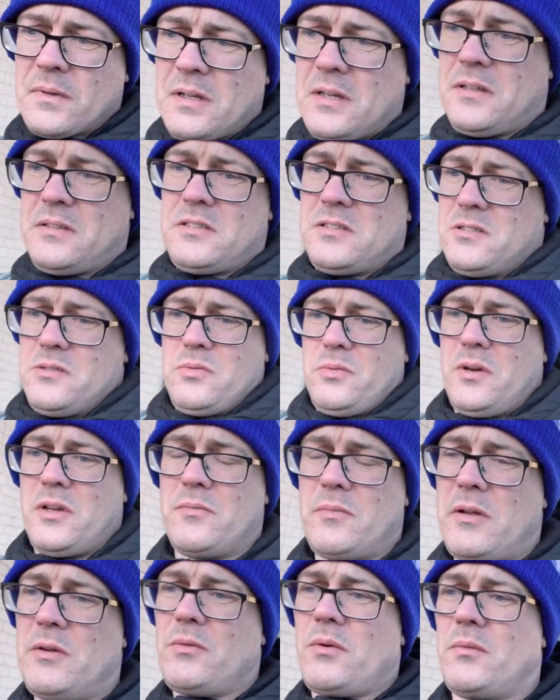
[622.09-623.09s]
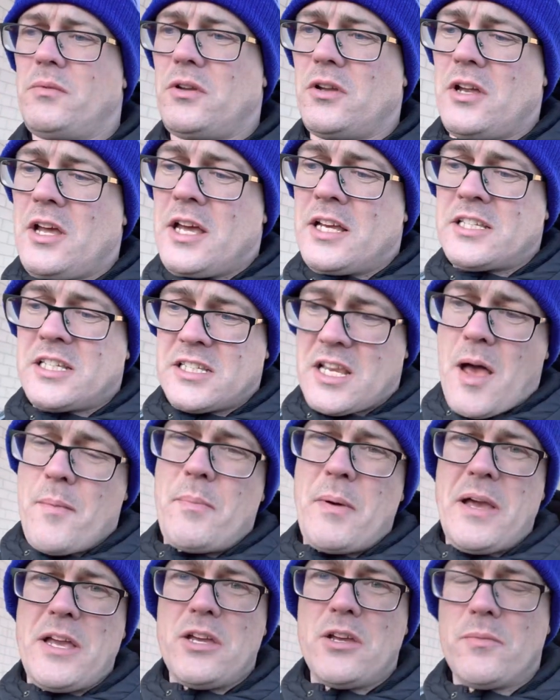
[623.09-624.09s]
I says, "What do you mean what I'm doing?" He says, "I
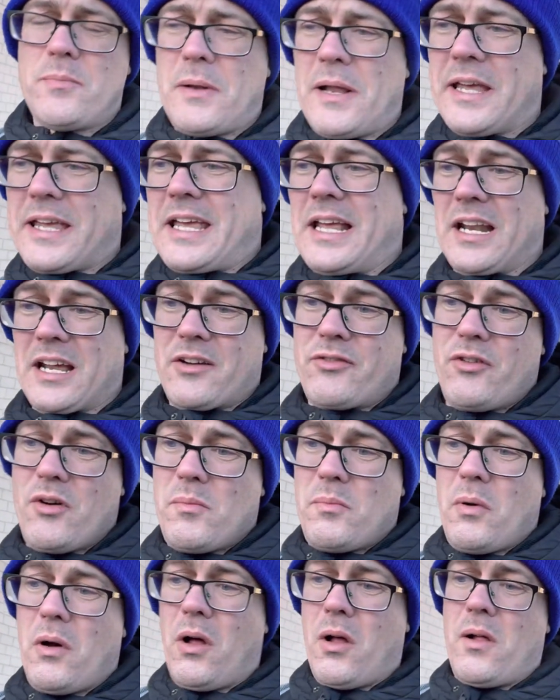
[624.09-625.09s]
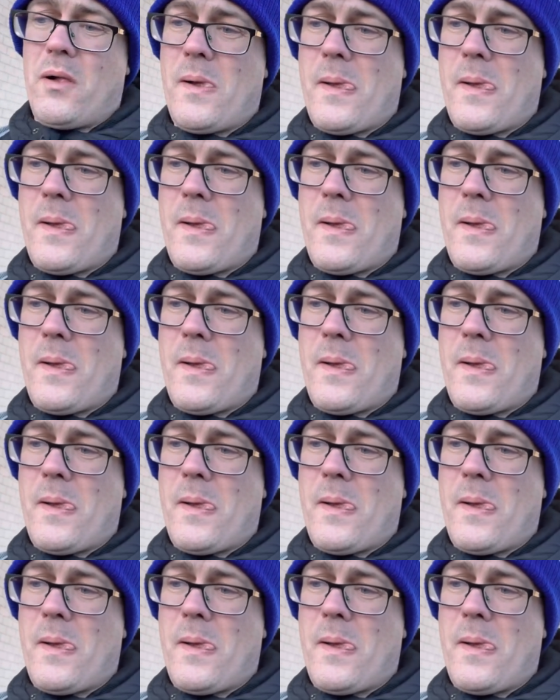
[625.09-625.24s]
bet you play Gaelic football."